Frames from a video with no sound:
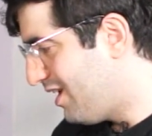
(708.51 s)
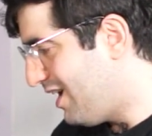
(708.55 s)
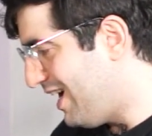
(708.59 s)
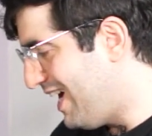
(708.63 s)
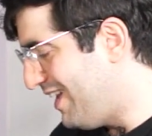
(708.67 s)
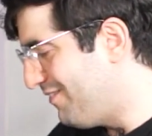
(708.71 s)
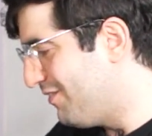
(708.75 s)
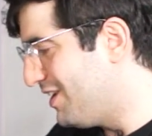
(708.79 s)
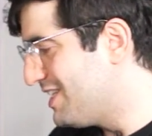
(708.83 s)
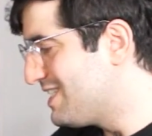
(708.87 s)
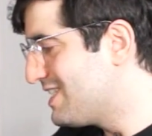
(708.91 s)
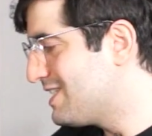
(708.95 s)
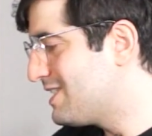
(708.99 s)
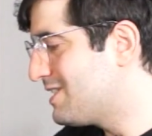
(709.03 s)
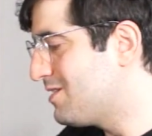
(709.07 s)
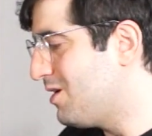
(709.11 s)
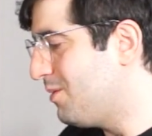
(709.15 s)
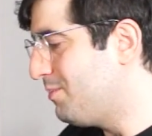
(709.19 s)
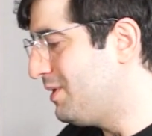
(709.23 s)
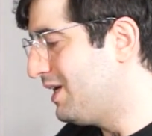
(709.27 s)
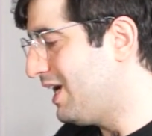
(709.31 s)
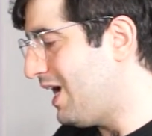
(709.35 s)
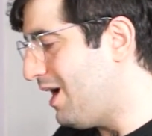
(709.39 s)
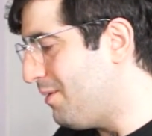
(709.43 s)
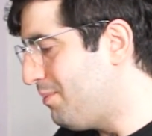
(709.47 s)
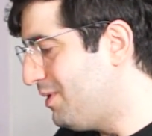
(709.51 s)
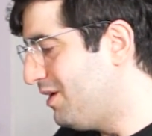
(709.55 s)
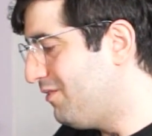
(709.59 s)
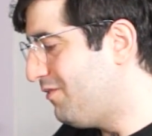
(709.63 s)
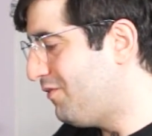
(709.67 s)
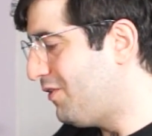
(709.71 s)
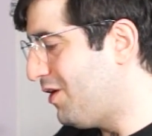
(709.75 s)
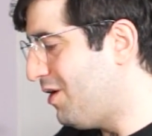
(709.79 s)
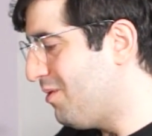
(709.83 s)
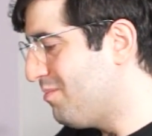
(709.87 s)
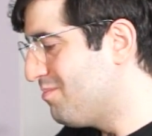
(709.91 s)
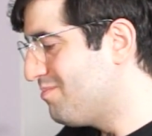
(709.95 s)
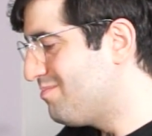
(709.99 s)
And what is stopping Apple
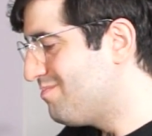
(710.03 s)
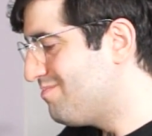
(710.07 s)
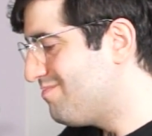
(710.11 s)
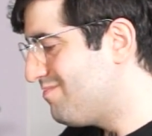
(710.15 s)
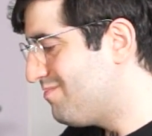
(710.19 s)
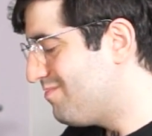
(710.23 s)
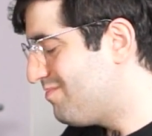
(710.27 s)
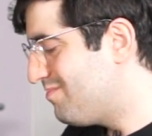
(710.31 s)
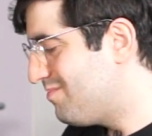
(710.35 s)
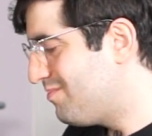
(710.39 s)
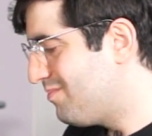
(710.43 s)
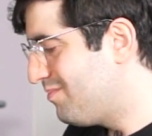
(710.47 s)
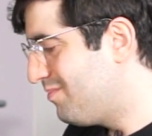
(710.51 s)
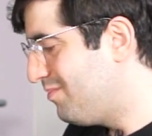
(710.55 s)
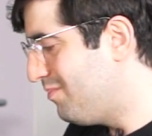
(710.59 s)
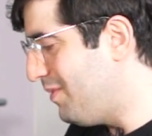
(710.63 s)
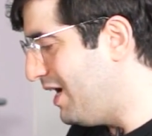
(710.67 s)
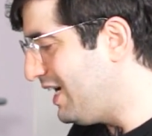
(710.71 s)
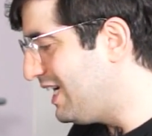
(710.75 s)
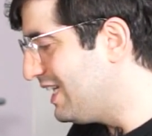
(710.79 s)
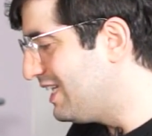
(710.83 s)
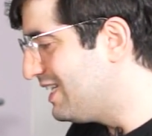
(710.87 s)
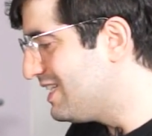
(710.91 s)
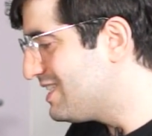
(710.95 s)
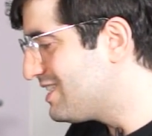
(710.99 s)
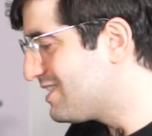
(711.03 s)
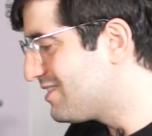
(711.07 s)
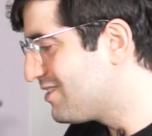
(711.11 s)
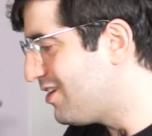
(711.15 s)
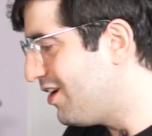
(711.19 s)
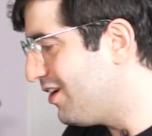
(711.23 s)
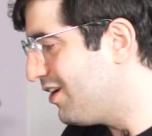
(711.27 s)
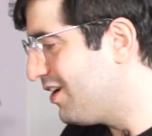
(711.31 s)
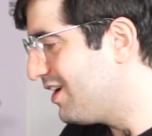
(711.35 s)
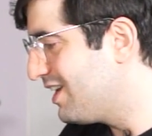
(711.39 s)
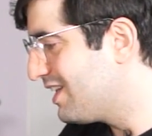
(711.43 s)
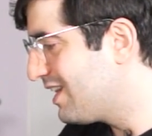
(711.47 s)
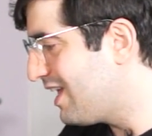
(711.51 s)
from making this
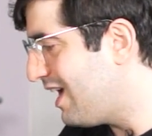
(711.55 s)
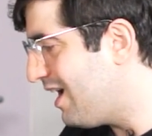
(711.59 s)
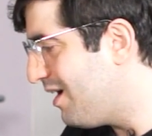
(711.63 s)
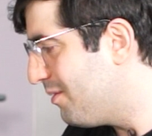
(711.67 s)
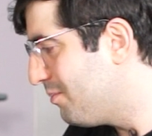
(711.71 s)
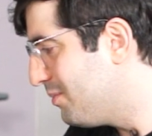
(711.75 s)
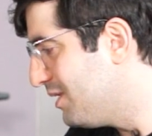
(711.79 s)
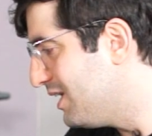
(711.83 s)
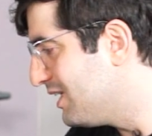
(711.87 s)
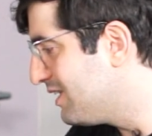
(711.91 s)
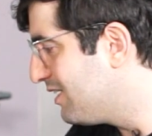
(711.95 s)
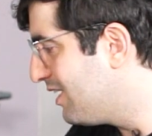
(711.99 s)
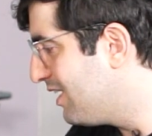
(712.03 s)
run on a tablet?